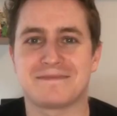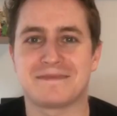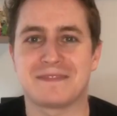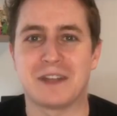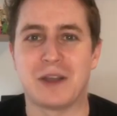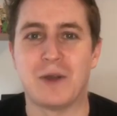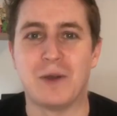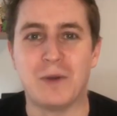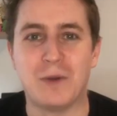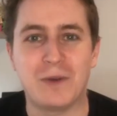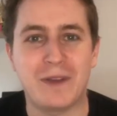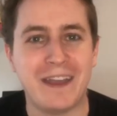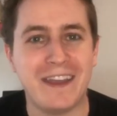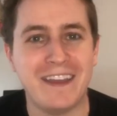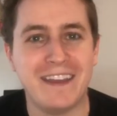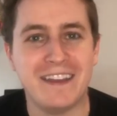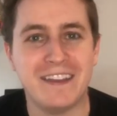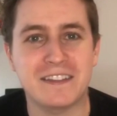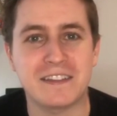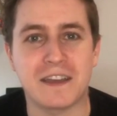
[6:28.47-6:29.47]

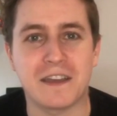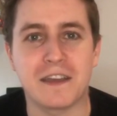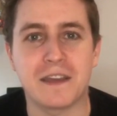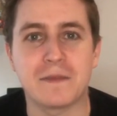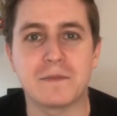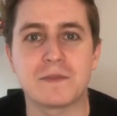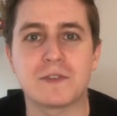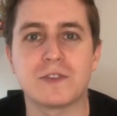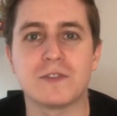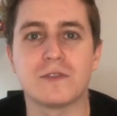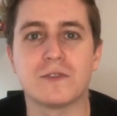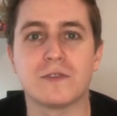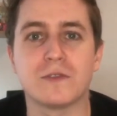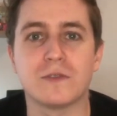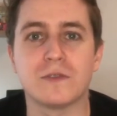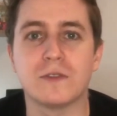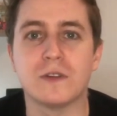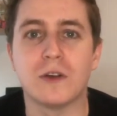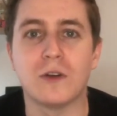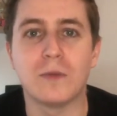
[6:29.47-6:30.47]
Okay, time to
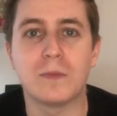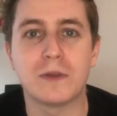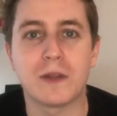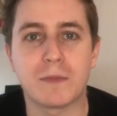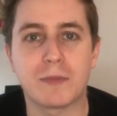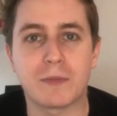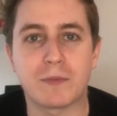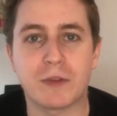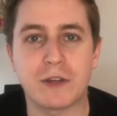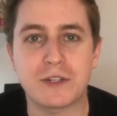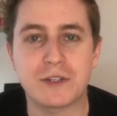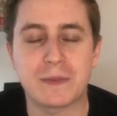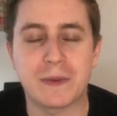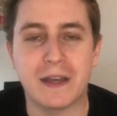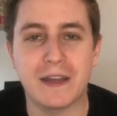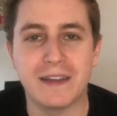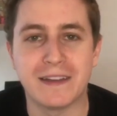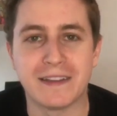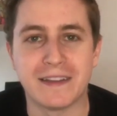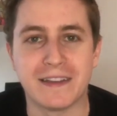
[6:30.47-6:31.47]
open up the pressure
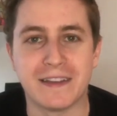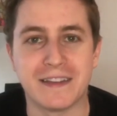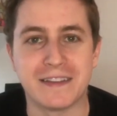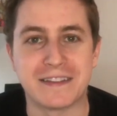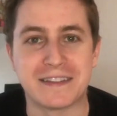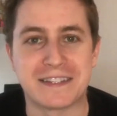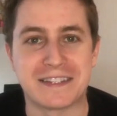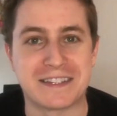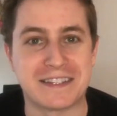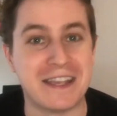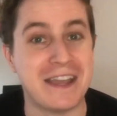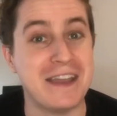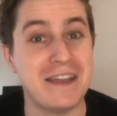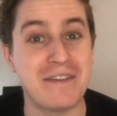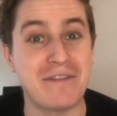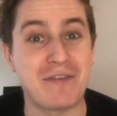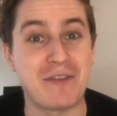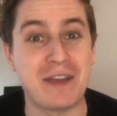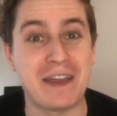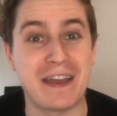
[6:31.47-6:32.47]
pot and see if
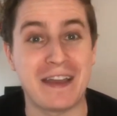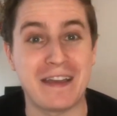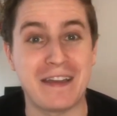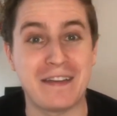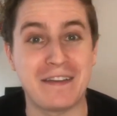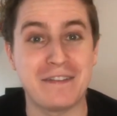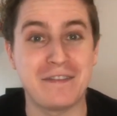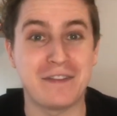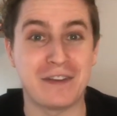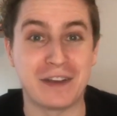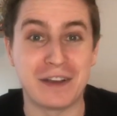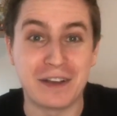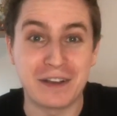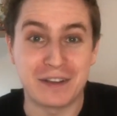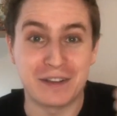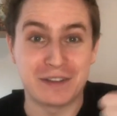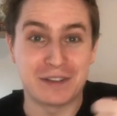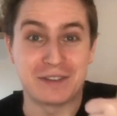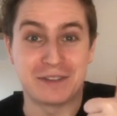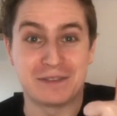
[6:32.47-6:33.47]
we have
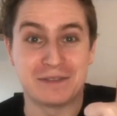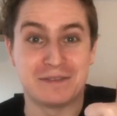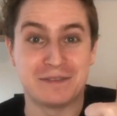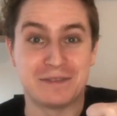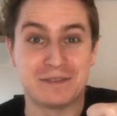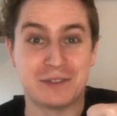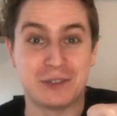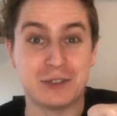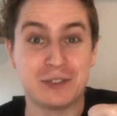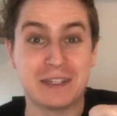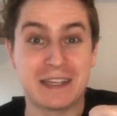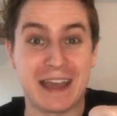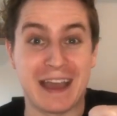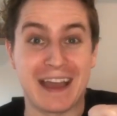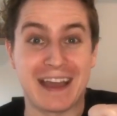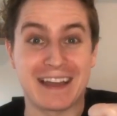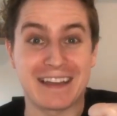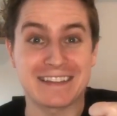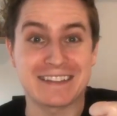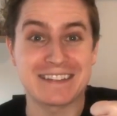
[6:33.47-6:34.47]
a good
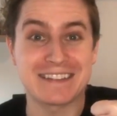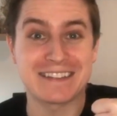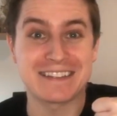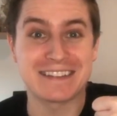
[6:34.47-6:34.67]
cast.